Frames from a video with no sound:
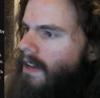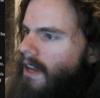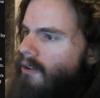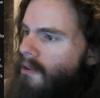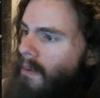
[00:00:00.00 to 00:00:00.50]

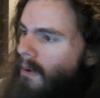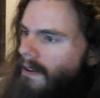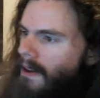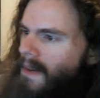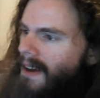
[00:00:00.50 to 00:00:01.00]
in a
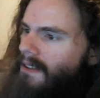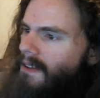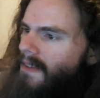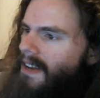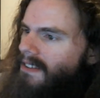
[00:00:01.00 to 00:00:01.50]
report about the
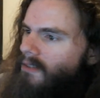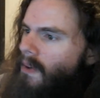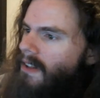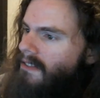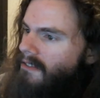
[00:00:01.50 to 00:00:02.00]
event, as
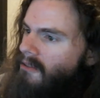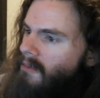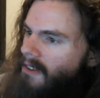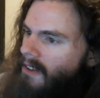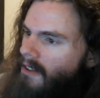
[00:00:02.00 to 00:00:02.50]
well as
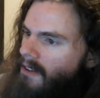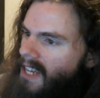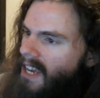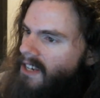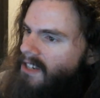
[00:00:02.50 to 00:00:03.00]
numerous other
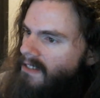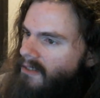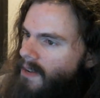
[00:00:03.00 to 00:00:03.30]
occasions, the